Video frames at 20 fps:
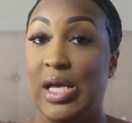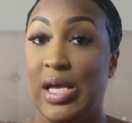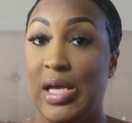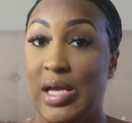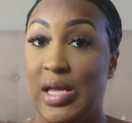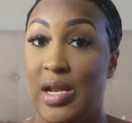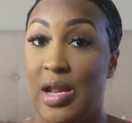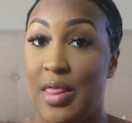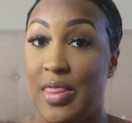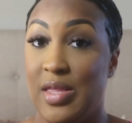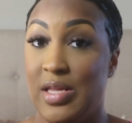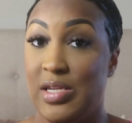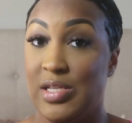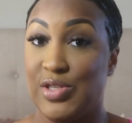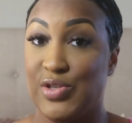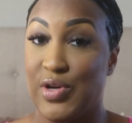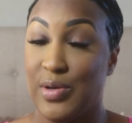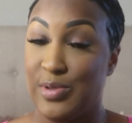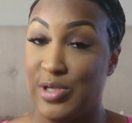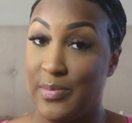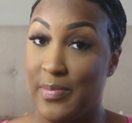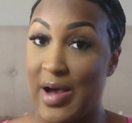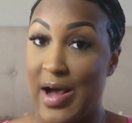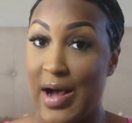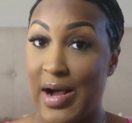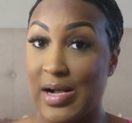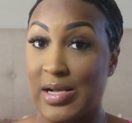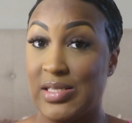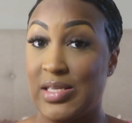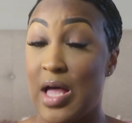in the description
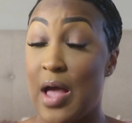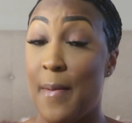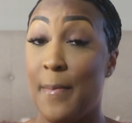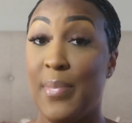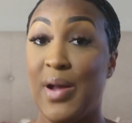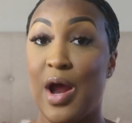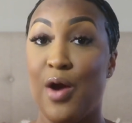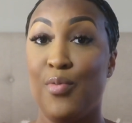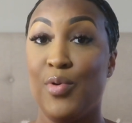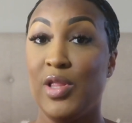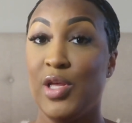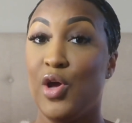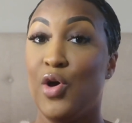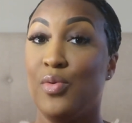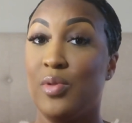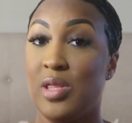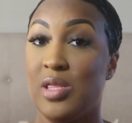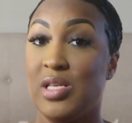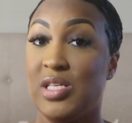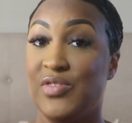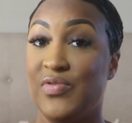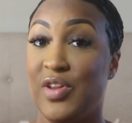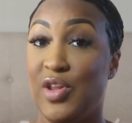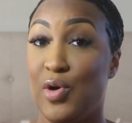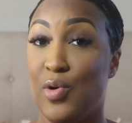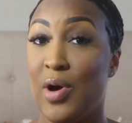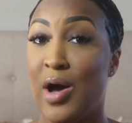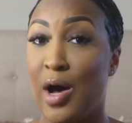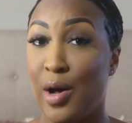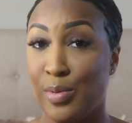box. But I really hope that this
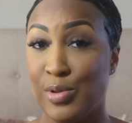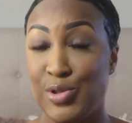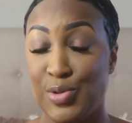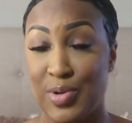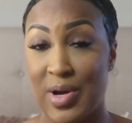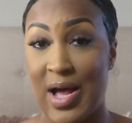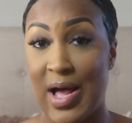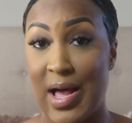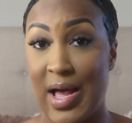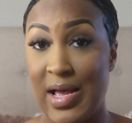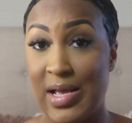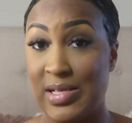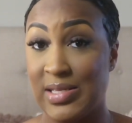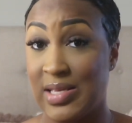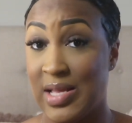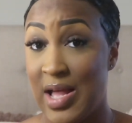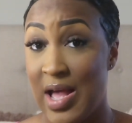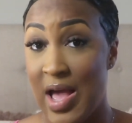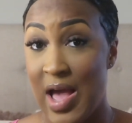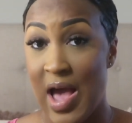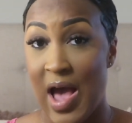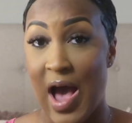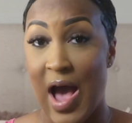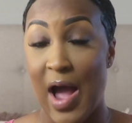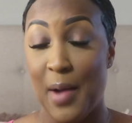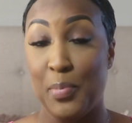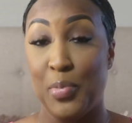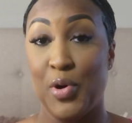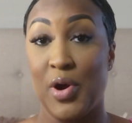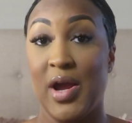video helps you guys.
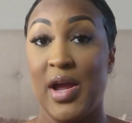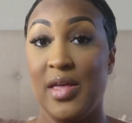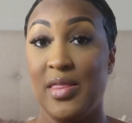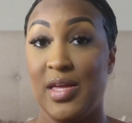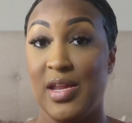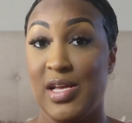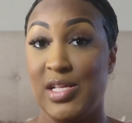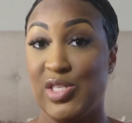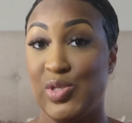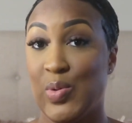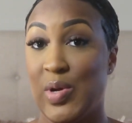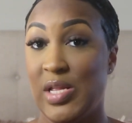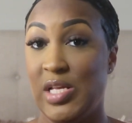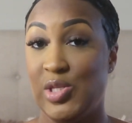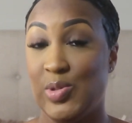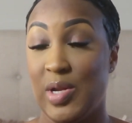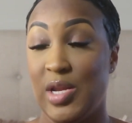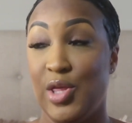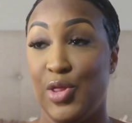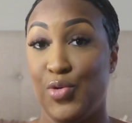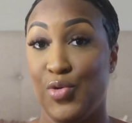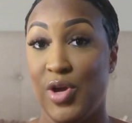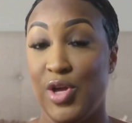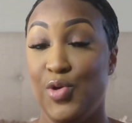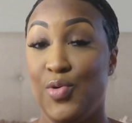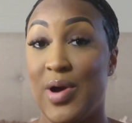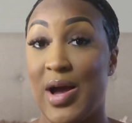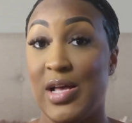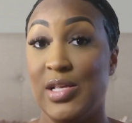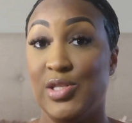I pray that in 2023,
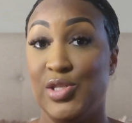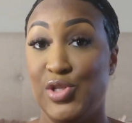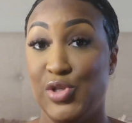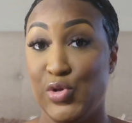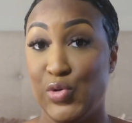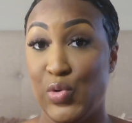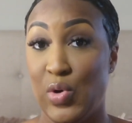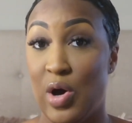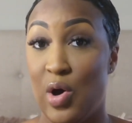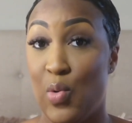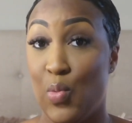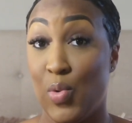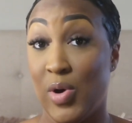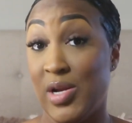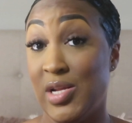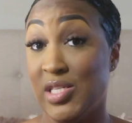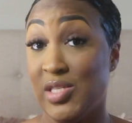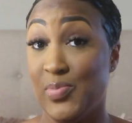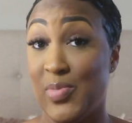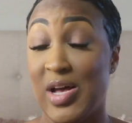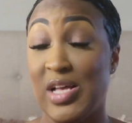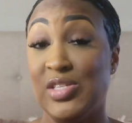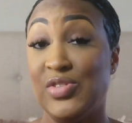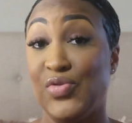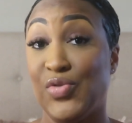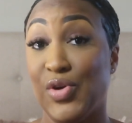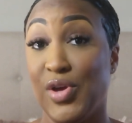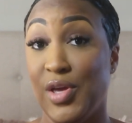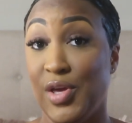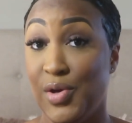you guys do what is best
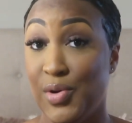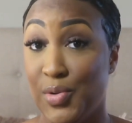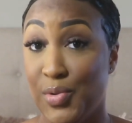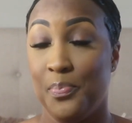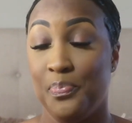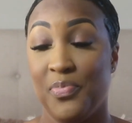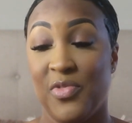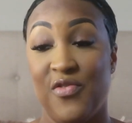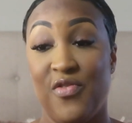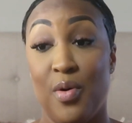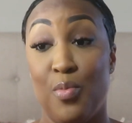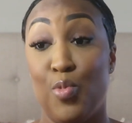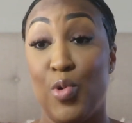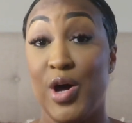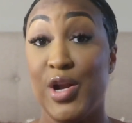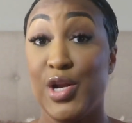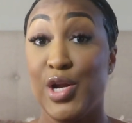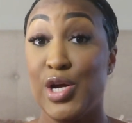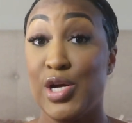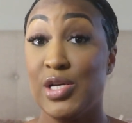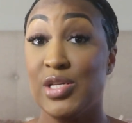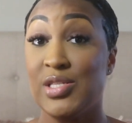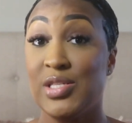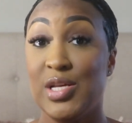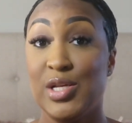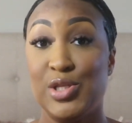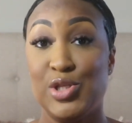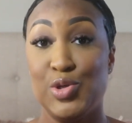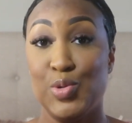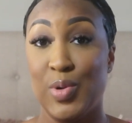for you. From one nurse
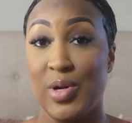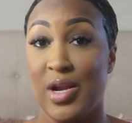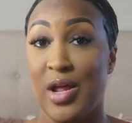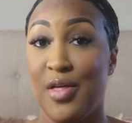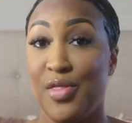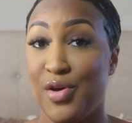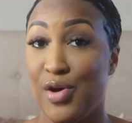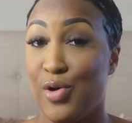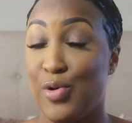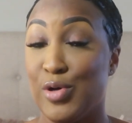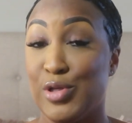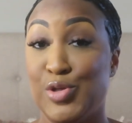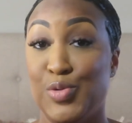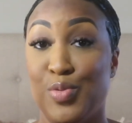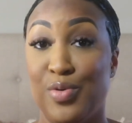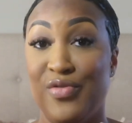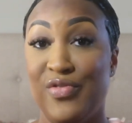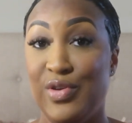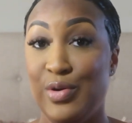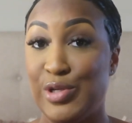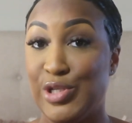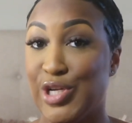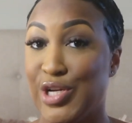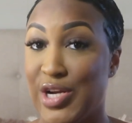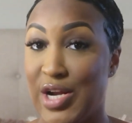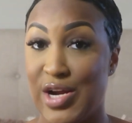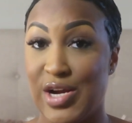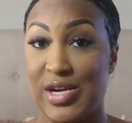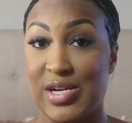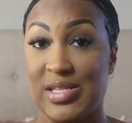to another or to a future
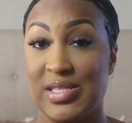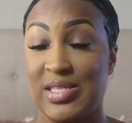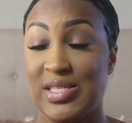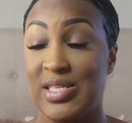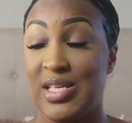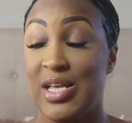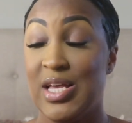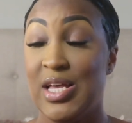nurse,